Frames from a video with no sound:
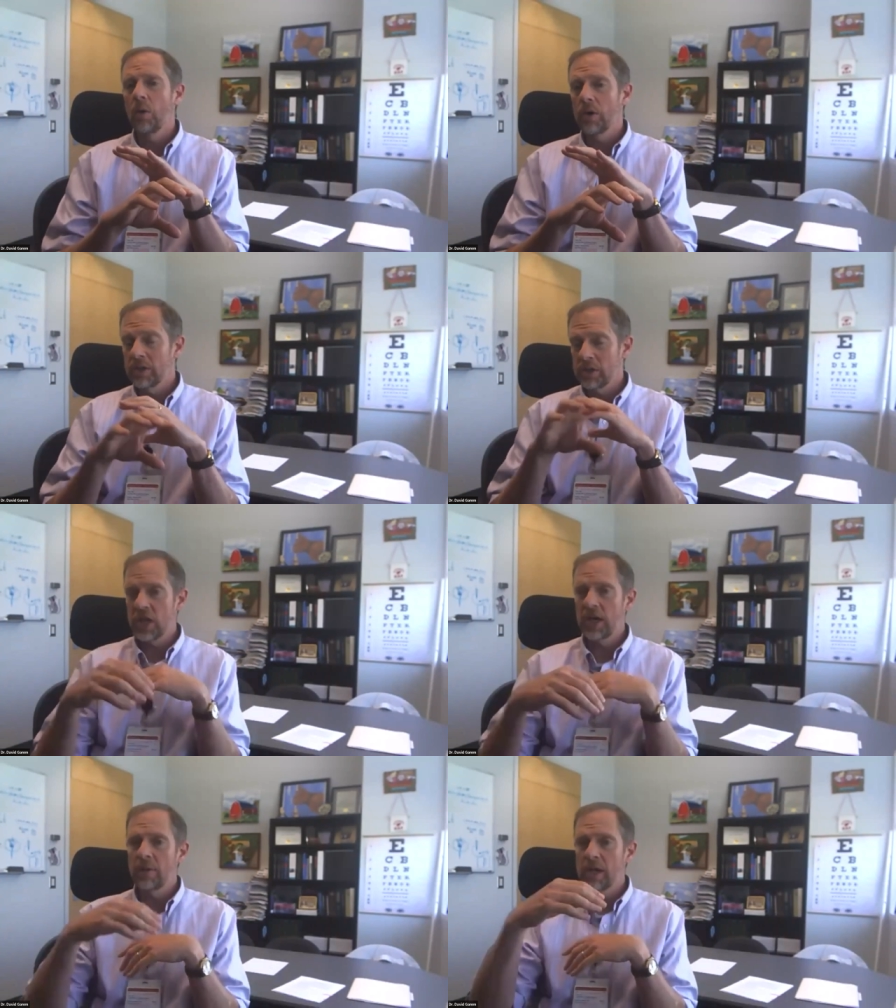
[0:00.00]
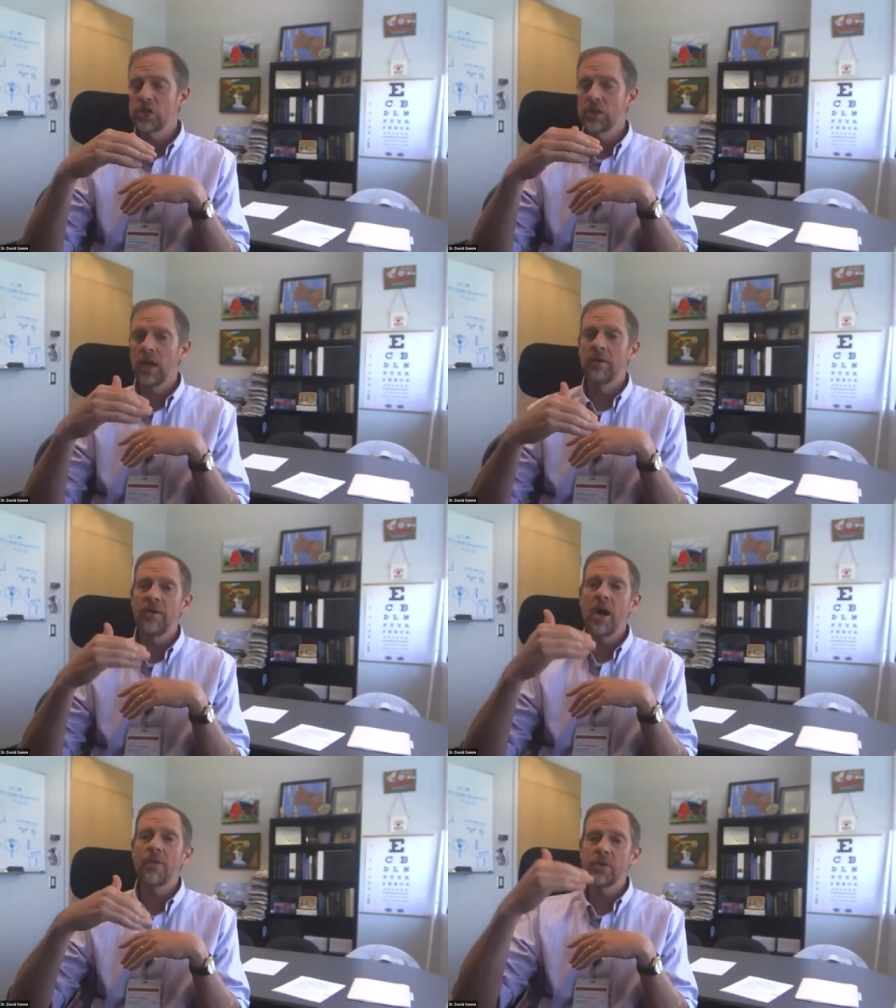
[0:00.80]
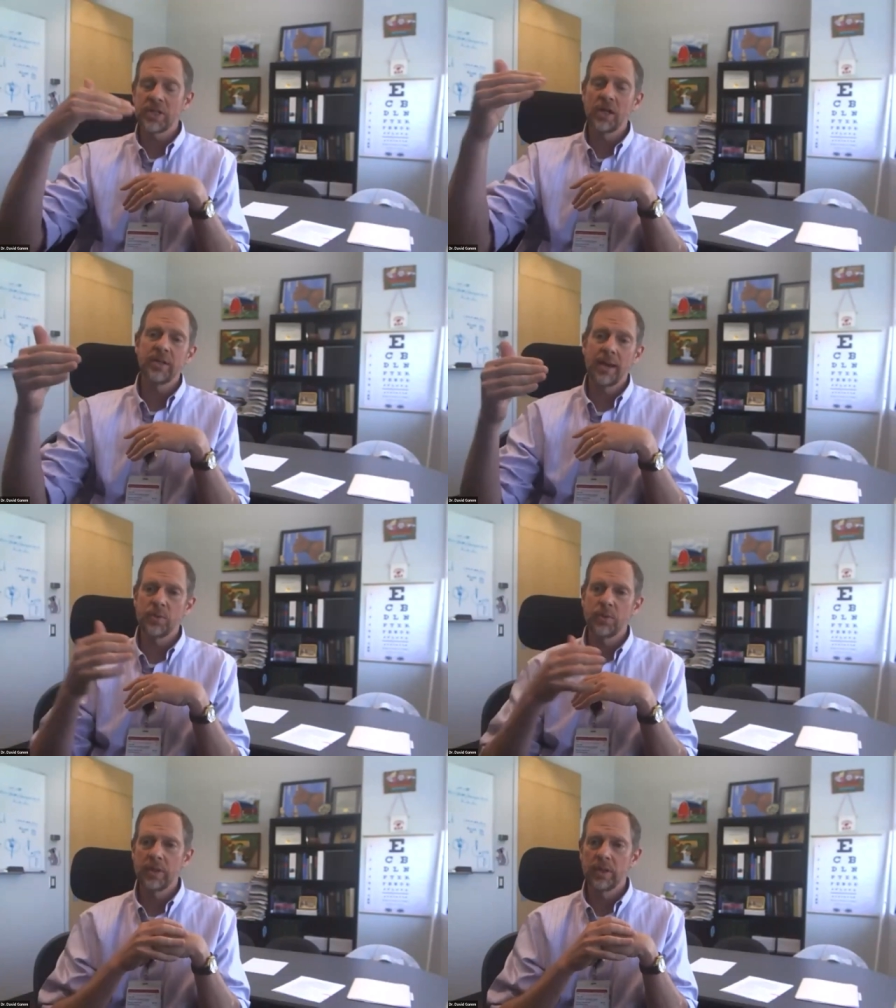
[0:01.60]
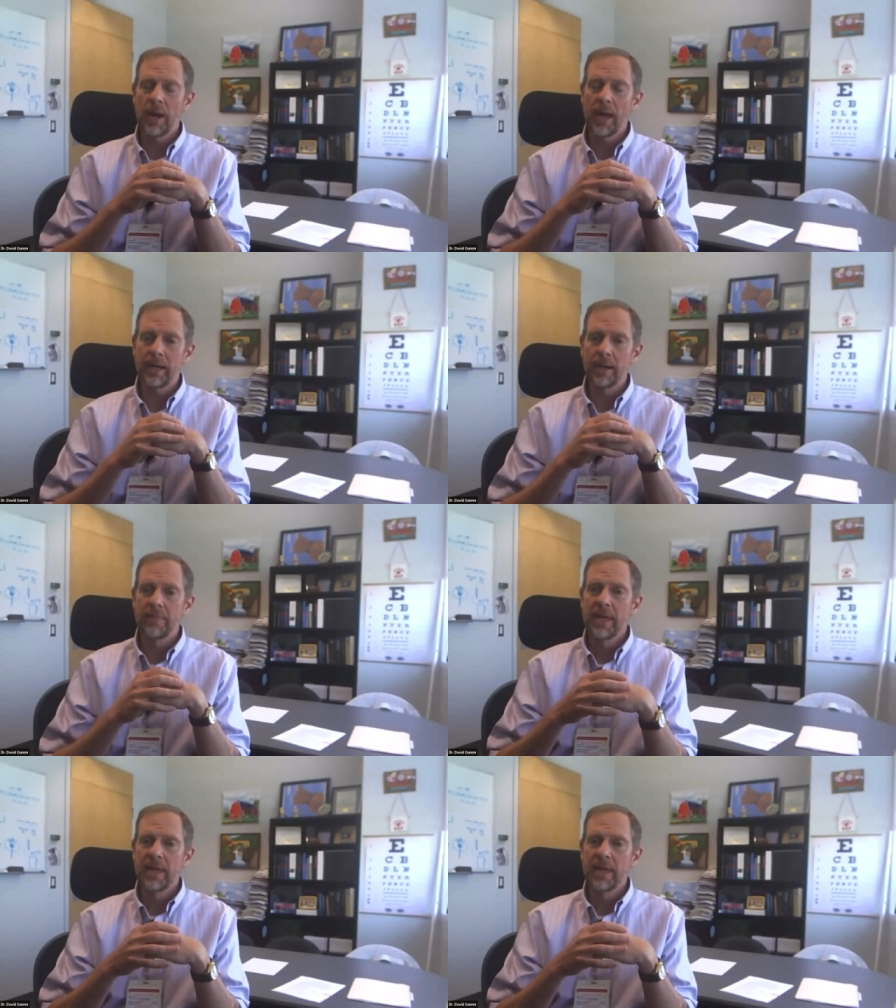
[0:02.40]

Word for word: or degeneration of other cell types within the retina.